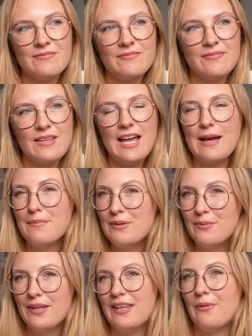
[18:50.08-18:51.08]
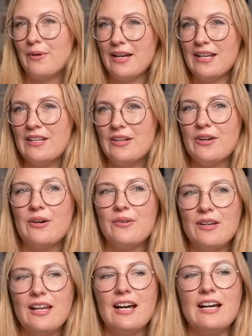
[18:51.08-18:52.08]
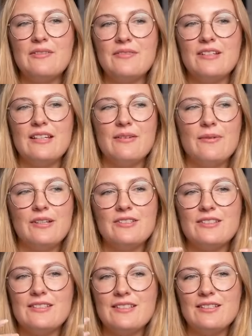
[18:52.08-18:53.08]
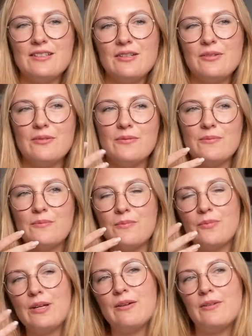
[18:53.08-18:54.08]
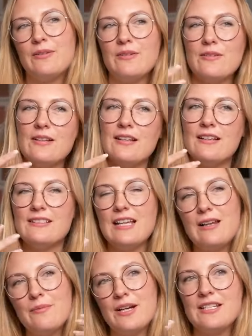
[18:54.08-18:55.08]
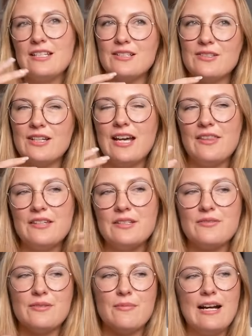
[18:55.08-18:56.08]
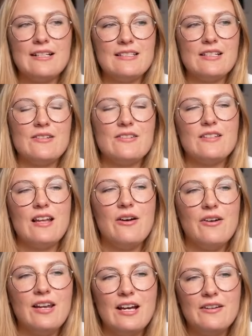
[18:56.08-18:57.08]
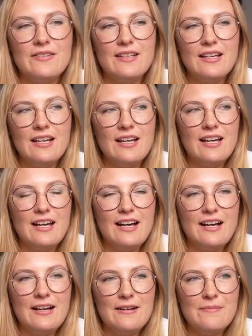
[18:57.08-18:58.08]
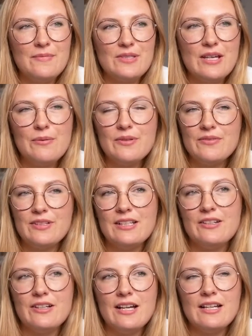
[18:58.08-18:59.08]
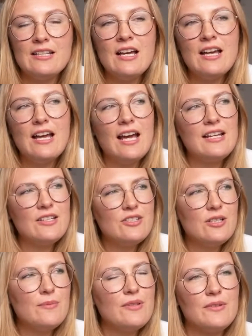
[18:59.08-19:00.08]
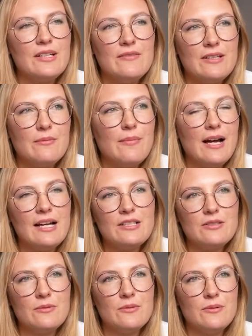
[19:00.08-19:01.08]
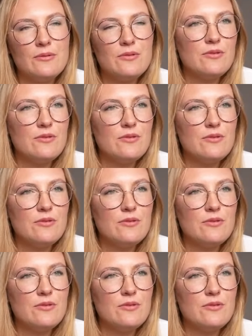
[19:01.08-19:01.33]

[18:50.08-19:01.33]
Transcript: happy where they were in their own life, and they were just, you know, we are celebrating together different milestones in our lives. So that was really great. And in terms of giving back to to